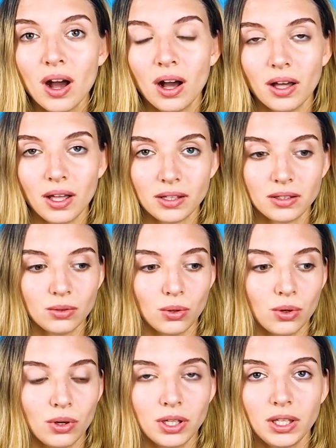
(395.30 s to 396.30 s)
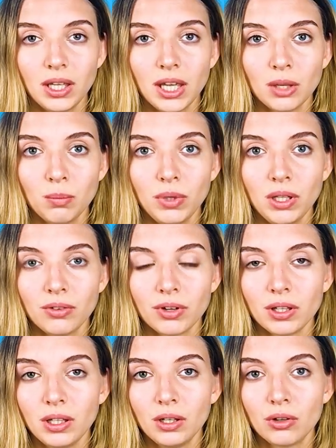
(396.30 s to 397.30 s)
and or he can be
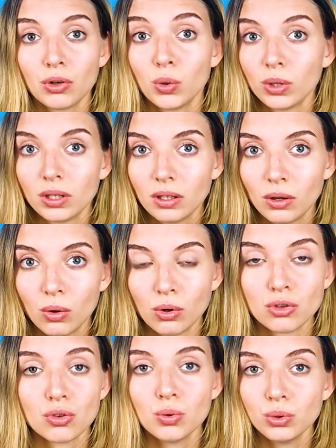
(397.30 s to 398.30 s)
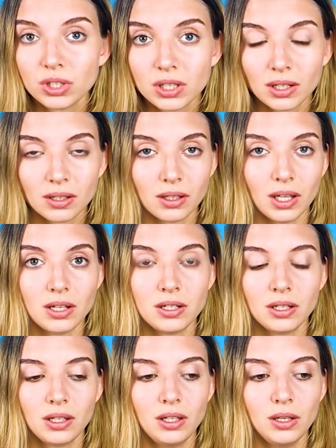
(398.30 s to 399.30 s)
really cruel or rude, and
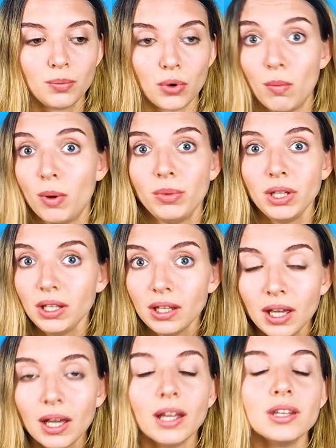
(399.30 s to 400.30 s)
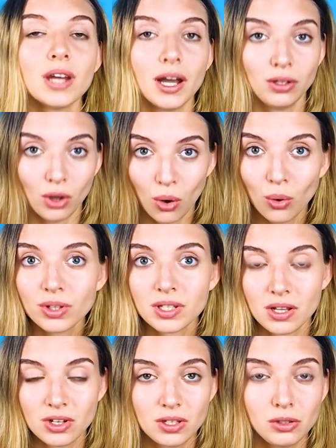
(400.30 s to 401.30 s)
he probably, and I know
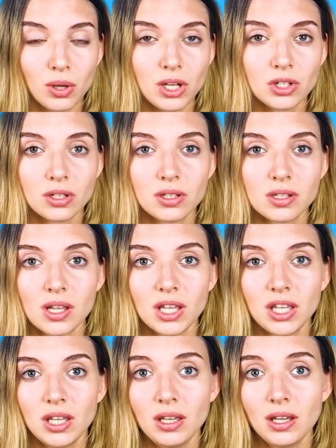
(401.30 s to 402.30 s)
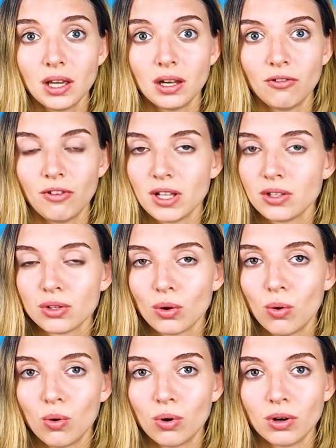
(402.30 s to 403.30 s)
such situations, he can offend
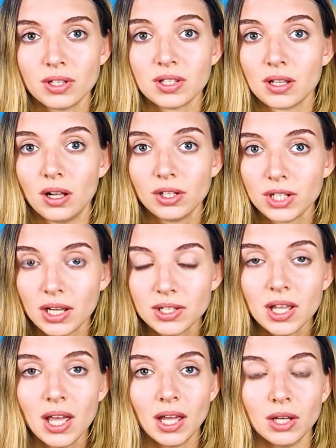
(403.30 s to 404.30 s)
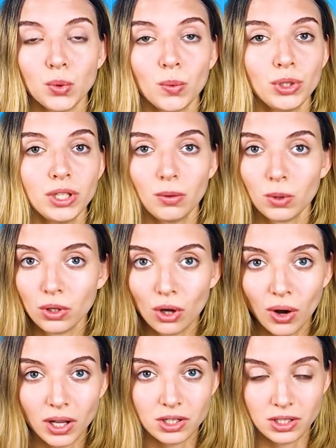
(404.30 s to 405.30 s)
or insult us, and we will never
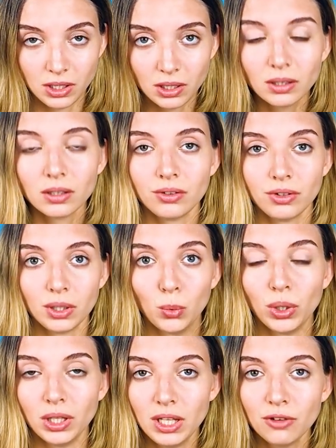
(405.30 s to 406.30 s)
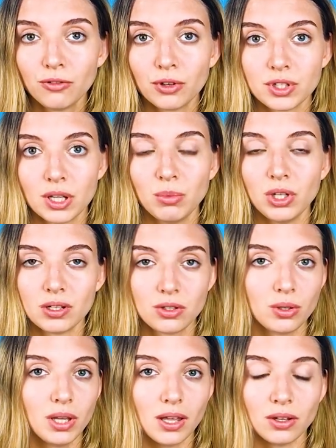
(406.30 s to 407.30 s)
know until really we live for some years
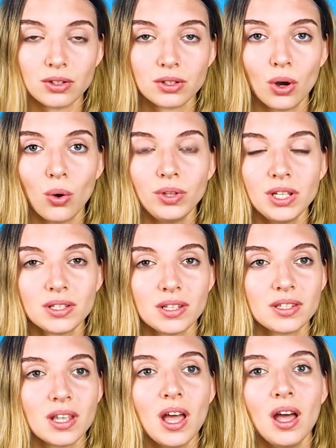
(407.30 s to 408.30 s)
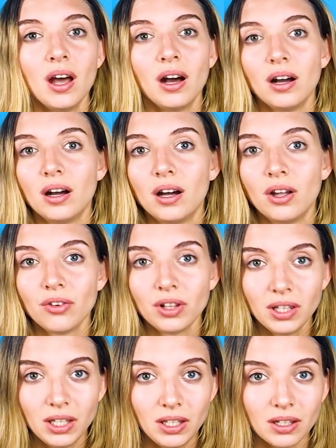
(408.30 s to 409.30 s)
together. So this is
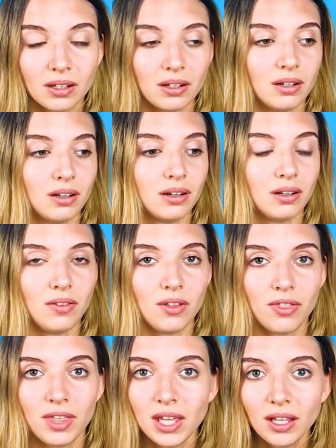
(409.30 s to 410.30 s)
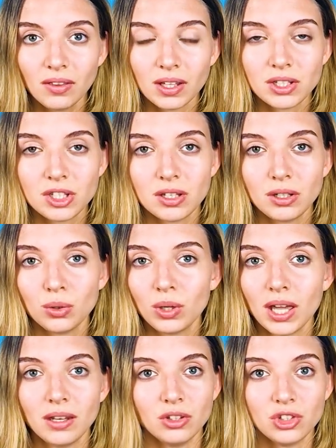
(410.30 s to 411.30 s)
really the thing that you
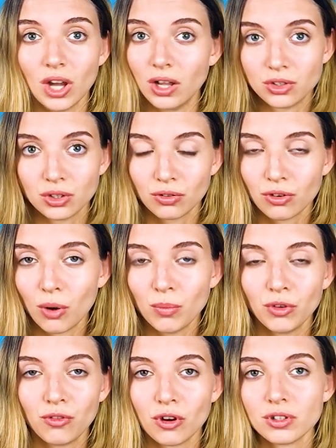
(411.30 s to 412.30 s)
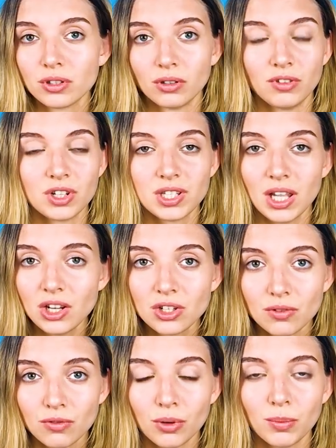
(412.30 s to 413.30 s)
cannot judge from the first
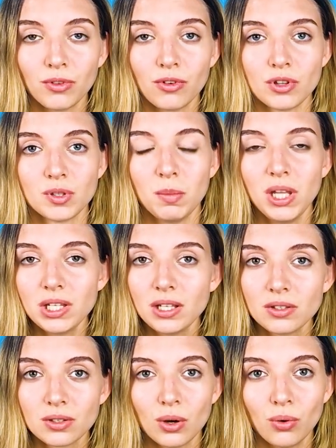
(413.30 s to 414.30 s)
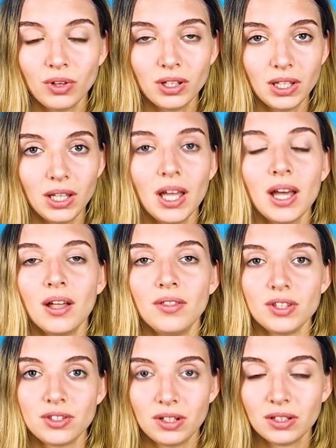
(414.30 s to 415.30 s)
conversation, from the first meeting. So really
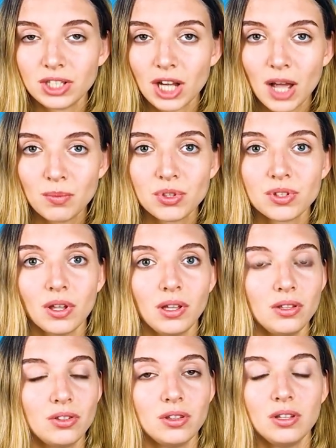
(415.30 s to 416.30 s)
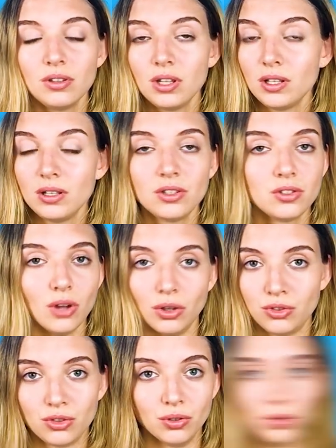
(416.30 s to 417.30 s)
the stereotypes, it is
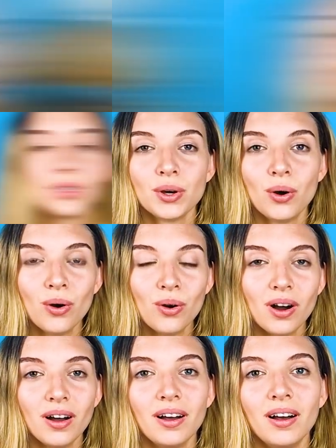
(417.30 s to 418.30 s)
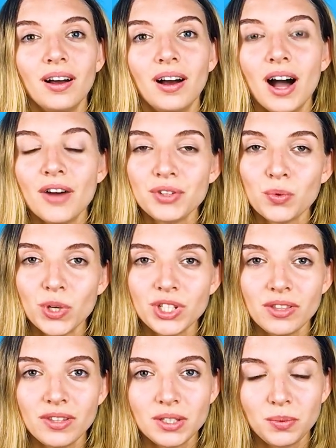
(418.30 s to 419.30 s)
not true. So after
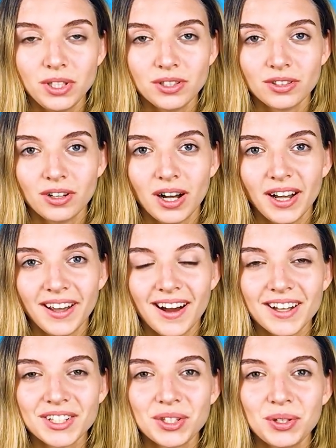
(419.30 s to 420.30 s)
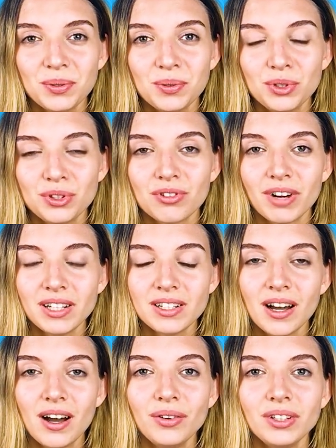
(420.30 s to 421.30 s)
watching this video, I ask you to write
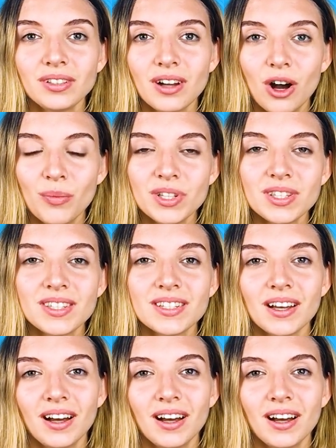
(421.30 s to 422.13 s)
down in comments,